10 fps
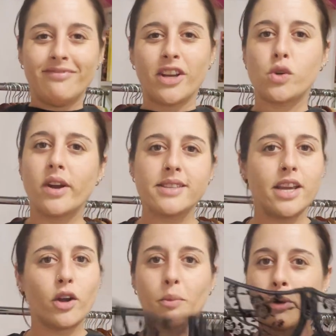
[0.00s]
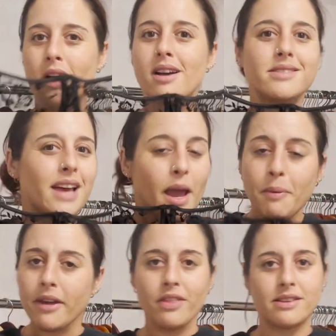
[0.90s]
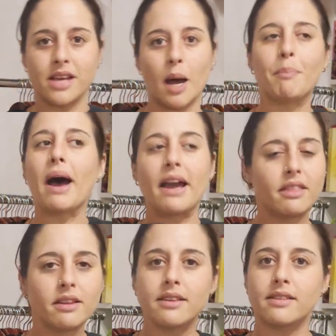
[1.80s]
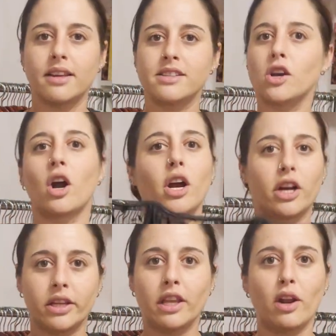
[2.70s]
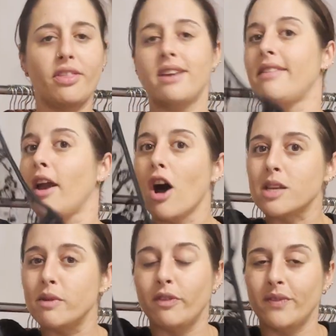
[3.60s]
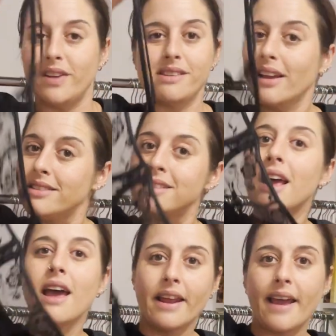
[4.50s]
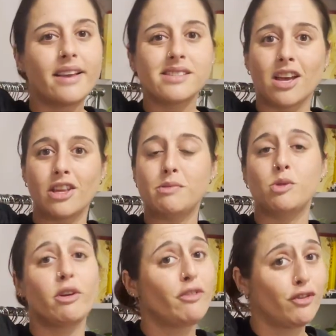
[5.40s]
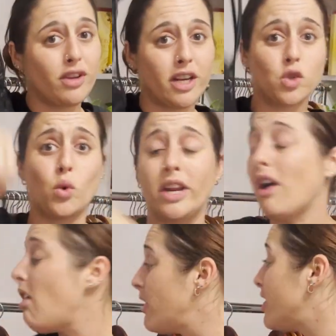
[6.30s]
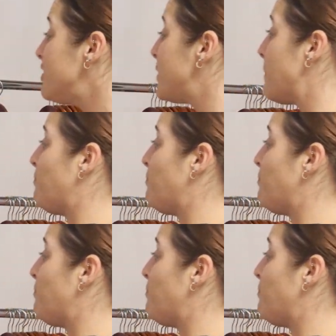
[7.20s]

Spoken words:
Victoria's Secret bras. I picked these up. I think that these are a good little thing. They cost me 50 cents, and I can sell these between $15 and $20.